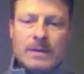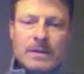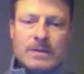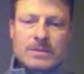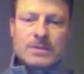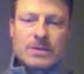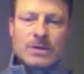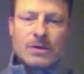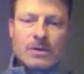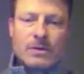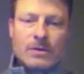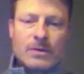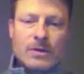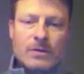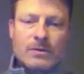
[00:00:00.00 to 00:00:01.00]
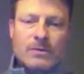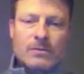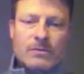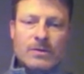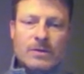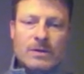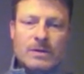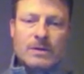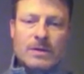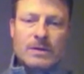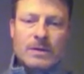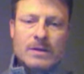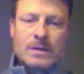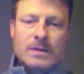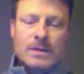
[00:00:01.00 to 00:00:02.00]
And so you'd
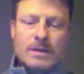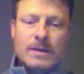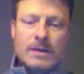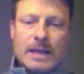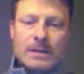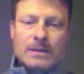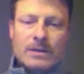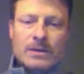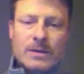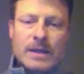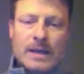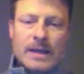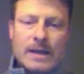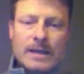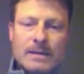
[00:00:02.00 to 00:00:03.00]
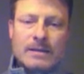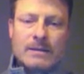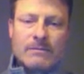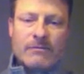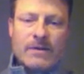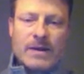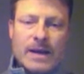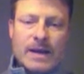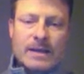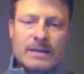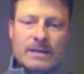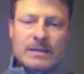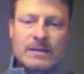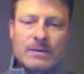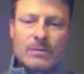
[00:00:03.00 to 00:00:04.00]
kind of look at the fact
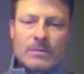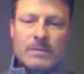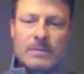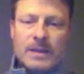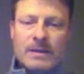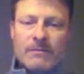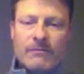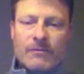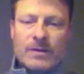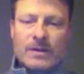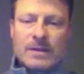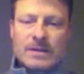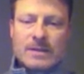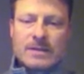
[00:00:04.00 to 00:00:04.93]
that there would be different